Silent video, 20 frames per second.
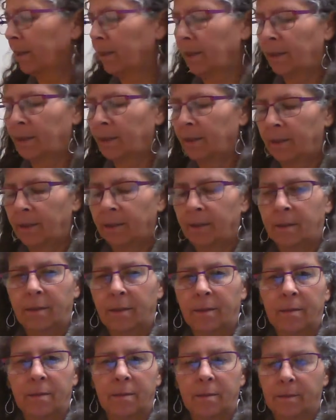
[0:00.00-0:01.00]
with
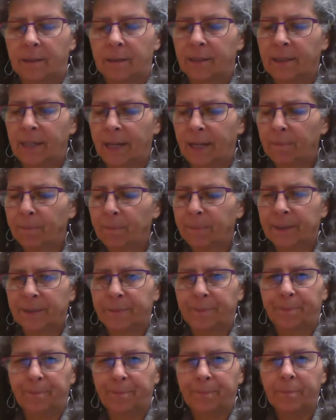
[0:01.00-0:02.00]

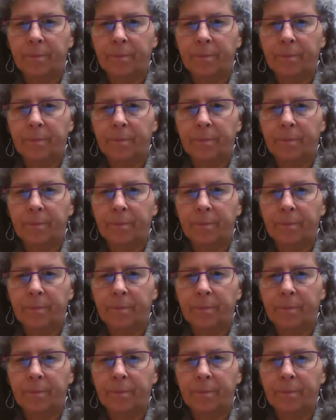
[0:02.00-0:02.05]
stamps